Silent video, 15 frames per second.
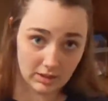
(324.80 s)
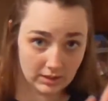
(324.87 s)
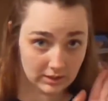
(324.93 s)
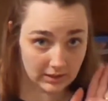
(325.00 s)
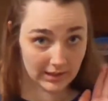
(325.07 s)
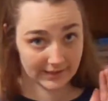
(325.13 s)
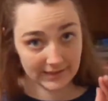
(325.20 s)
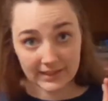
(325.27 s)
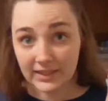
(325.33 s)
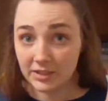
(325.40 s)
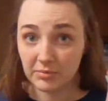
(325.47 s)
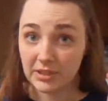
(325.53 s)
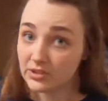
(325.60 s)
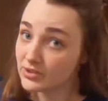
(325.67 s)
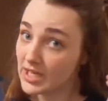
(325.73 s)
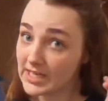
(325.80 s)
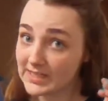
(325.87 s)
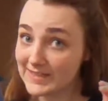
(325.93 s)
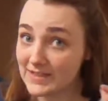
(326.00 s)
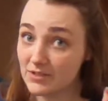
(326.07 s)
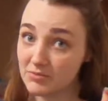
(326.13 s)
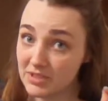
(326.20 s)
Like I keep on trying to
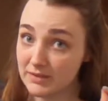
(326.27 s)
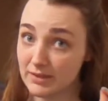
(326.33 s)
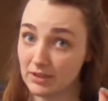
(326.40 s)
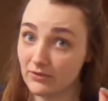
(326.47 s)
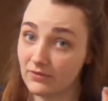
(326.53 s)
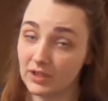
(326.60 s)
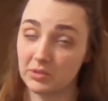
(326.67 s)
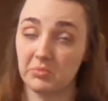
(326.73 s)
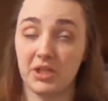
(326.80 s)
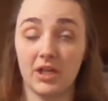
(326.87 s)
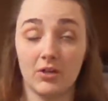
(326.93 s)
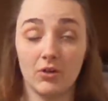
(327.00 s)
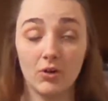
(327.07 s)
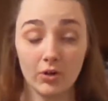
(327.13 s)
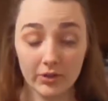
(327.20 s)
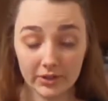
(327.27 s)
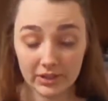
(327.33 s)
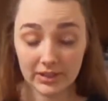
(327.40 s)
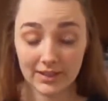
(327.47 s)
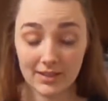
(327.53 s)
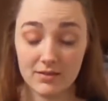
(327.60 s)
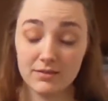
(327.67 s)
tell myself, I'm not
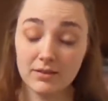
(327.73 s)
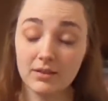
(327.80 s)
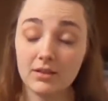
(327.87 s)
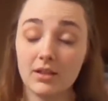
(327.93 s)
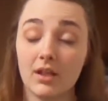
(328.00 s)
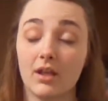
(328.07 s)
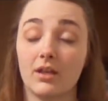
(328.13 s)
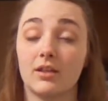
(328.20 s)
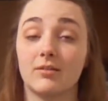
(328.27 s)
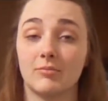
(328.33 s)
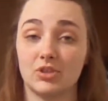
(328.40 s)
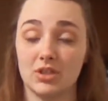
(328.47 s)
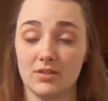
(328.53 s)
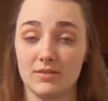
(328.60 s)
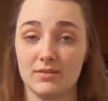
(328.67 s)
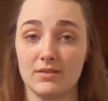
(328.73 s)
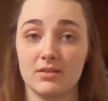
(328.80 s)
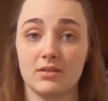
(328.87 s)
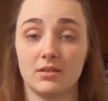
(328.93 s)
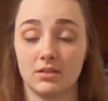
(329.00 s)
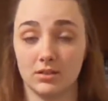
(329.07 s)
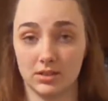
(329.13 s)
organizing, I am just
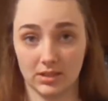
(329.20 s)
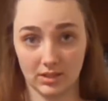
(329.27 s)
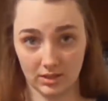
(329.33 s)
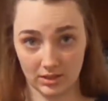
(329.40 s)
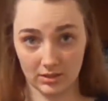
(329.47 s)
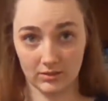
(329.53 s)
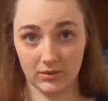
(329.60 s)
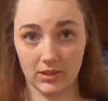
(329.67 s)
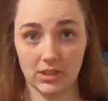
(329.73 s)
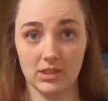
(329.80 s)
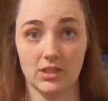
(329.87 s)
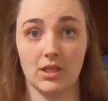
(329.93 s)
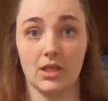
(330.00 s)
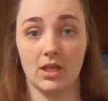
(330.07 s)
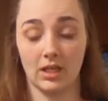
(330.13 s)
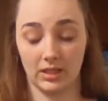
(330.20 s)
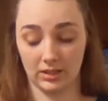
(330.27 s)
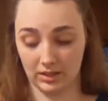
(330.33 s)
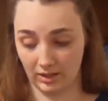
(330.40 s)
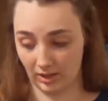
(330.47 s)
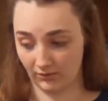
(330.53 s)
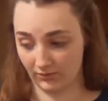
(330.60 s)
decluttering and
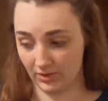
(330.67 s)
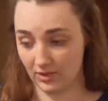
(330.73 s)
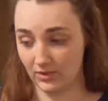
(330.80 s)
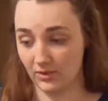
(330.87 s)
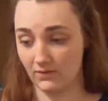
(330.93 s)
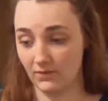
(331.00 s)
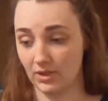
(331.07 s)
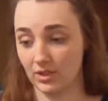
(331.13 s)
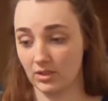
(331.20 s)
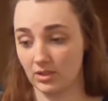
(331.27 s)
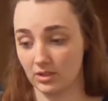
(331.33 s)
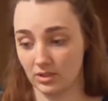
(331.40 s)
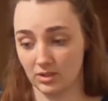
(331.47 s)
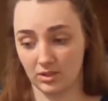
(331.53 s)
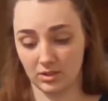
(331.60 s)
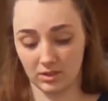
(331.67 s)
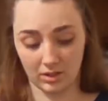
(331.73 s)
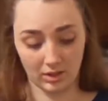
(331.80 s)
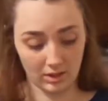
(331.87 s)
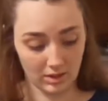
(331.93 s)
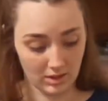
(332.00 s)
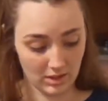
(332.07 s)
getting rid of the
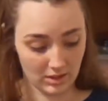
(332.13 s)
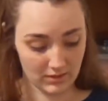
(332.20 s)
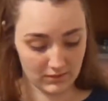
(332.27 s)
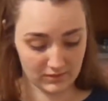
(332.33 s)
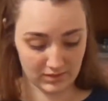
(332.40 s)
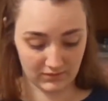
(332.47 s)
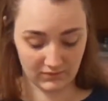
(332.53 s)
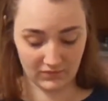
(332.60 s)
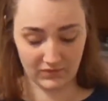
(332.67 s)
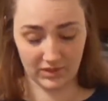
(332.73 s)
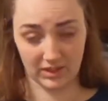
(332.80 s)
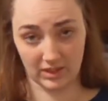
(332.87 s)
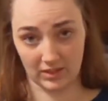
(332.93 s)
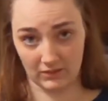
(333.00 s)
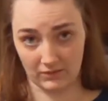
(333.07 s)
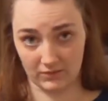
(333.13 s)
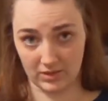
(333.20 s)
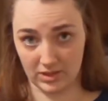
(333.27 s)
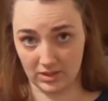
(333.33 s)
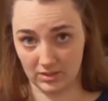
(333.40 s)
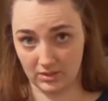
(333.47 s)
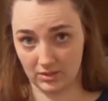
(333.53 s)
stuff that I don't
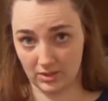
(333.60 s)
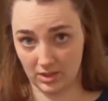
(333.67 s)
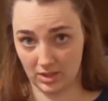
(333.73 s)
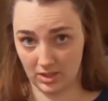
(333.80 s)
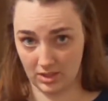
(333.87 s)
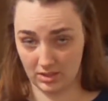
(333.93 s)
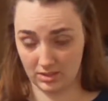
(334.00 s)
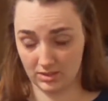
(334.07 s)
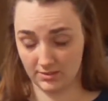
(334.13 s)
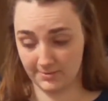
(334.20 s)
need. And